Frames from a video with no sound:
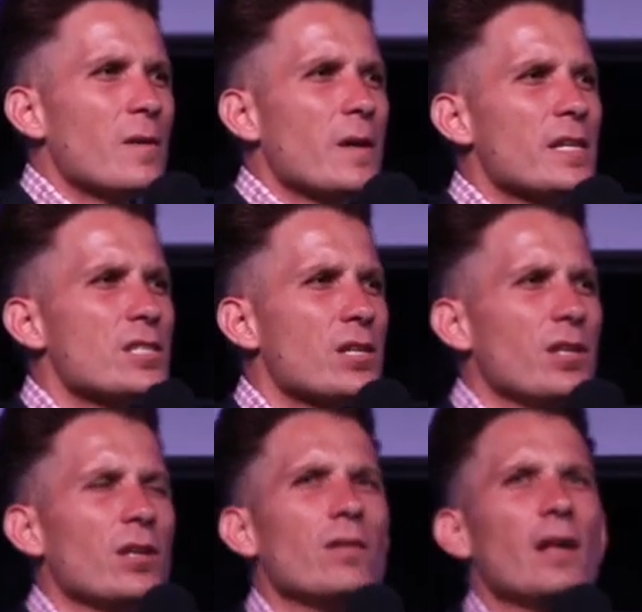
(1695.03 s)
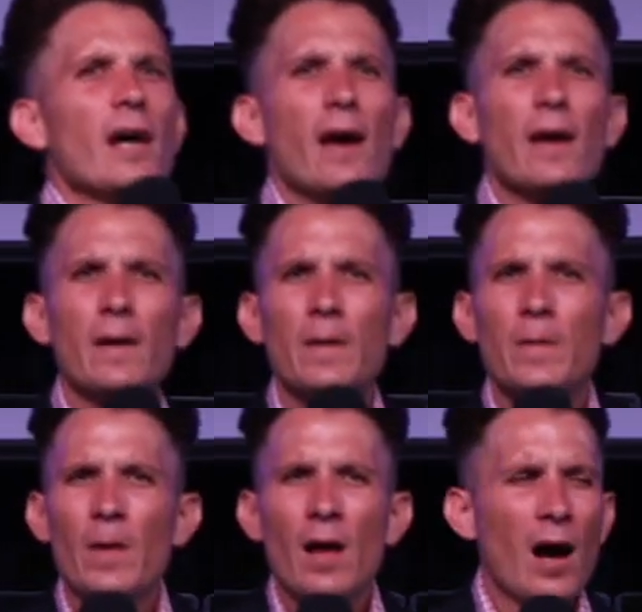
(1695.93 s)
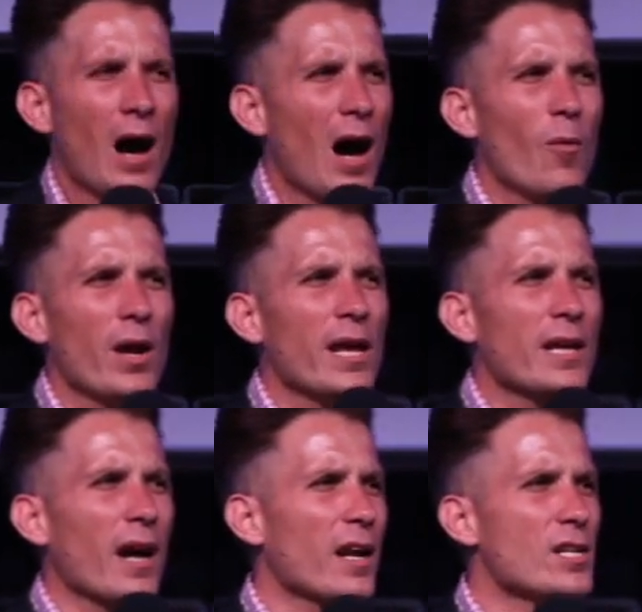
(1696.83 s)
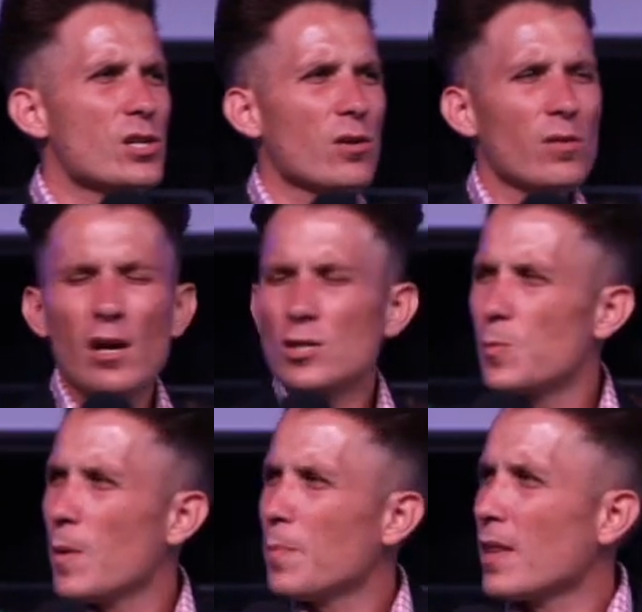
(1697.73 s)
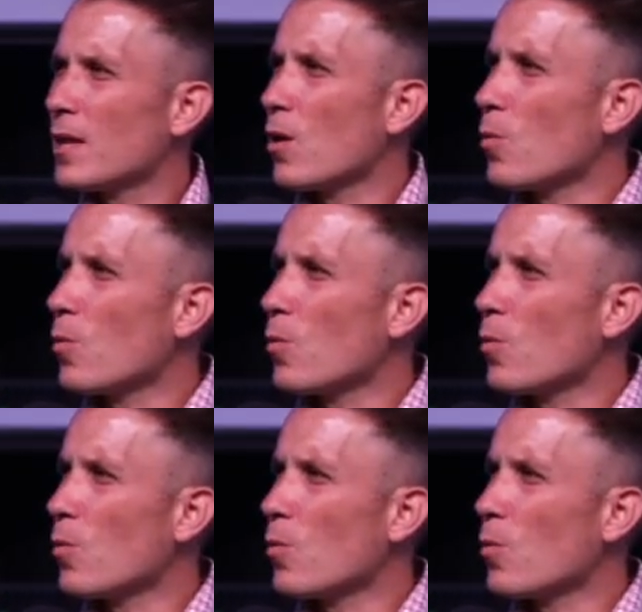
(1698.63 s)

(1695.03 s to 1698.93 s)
It's a new day. I want to encourage you, those people that are